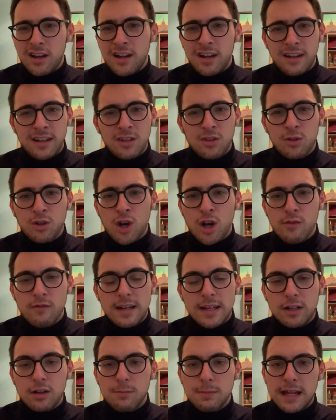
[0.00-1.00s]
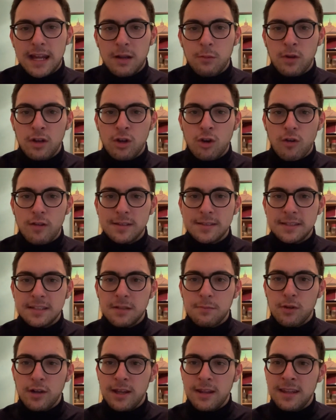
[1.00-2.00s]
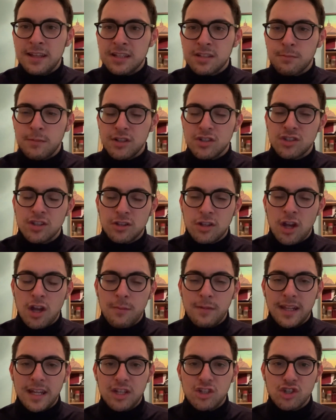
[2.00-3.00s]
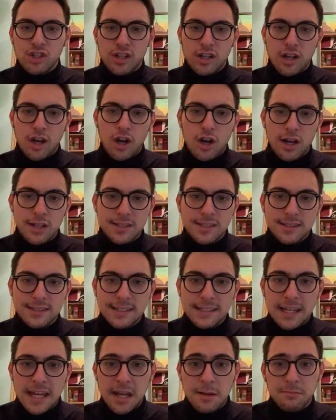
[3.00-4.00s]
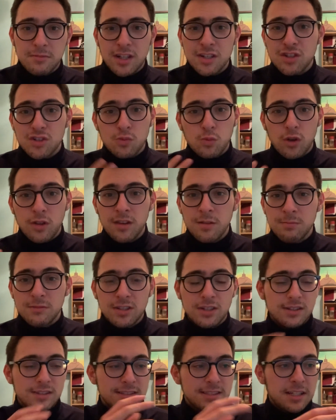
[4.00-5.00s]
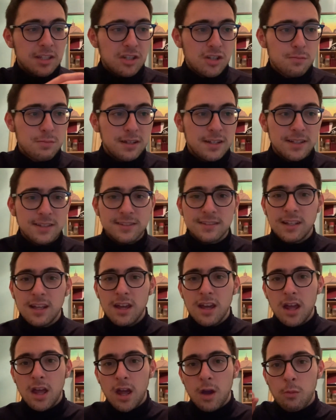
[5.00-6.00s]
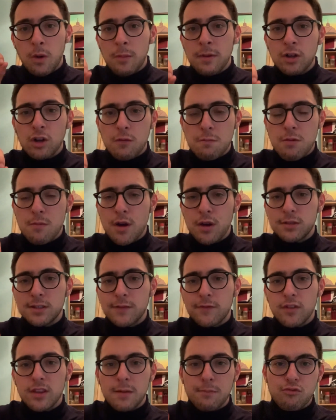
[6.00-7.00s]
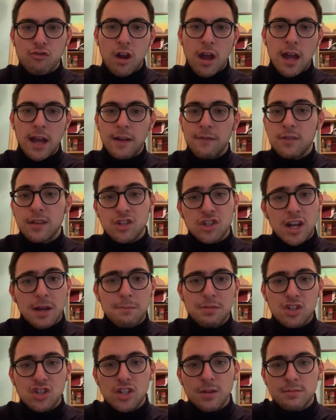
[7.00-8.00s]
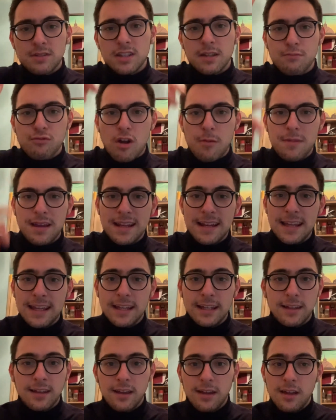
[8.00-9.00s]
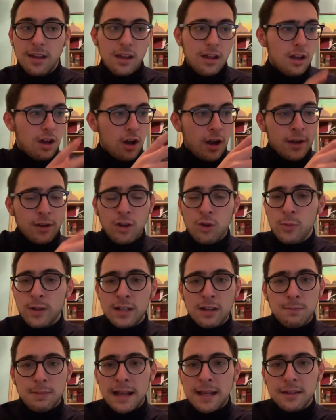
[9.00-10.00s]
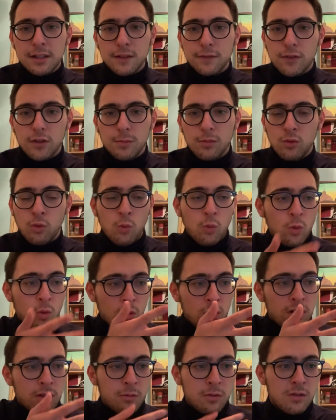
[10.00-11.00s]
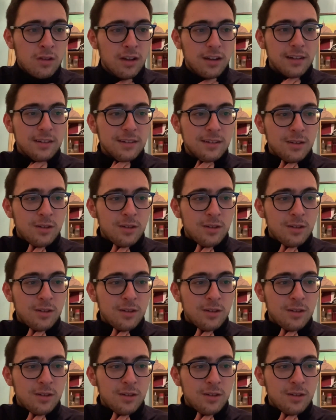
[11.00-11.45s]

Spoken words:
you can't really complain when Norwich City put in this much determination and heart into games. I just want them to continue, because when we got promoted from the Championship to the Premier League, I know we could play this football. Look,